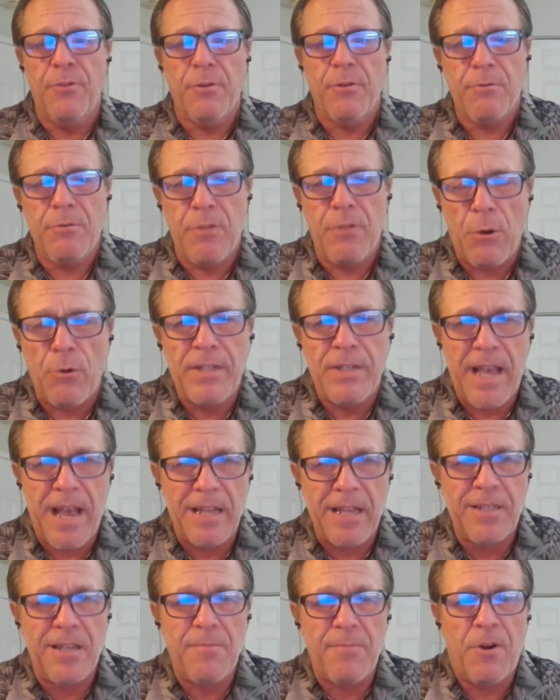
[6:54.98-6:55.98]
those
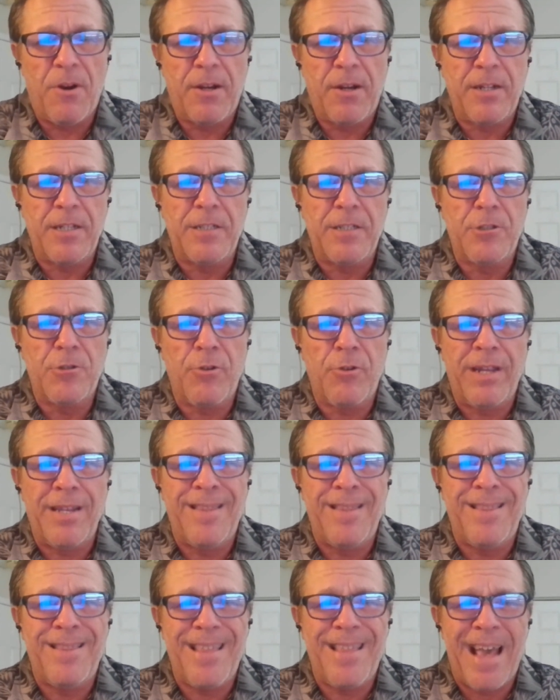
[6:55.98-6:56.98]
asset markets
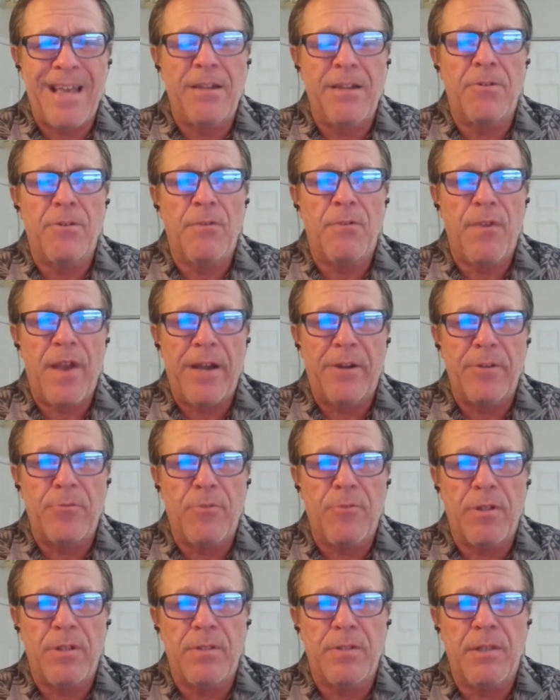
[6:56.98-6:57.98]
trade that undervalued
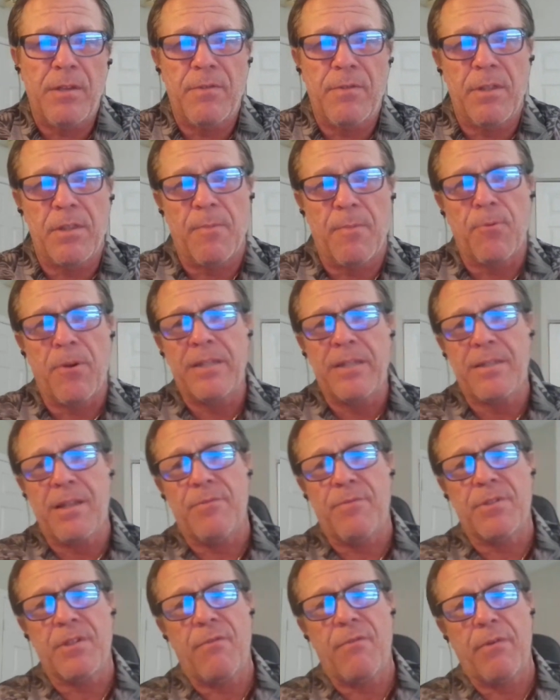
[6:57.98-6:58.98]
relative to the price
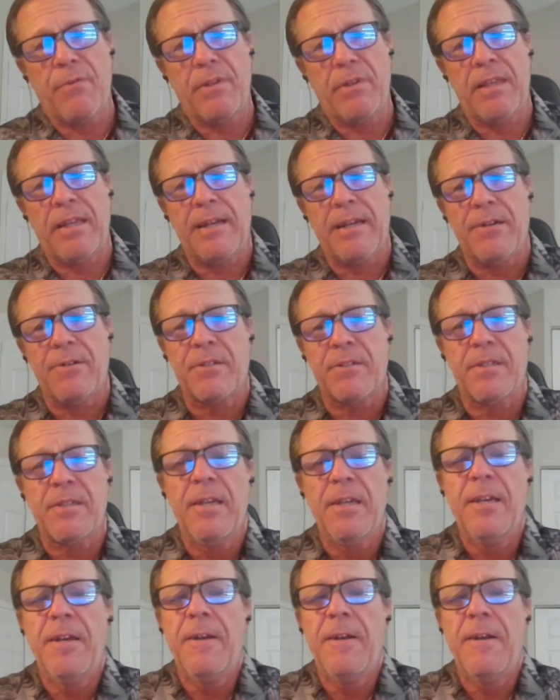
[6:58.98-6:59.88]
levels of everything else.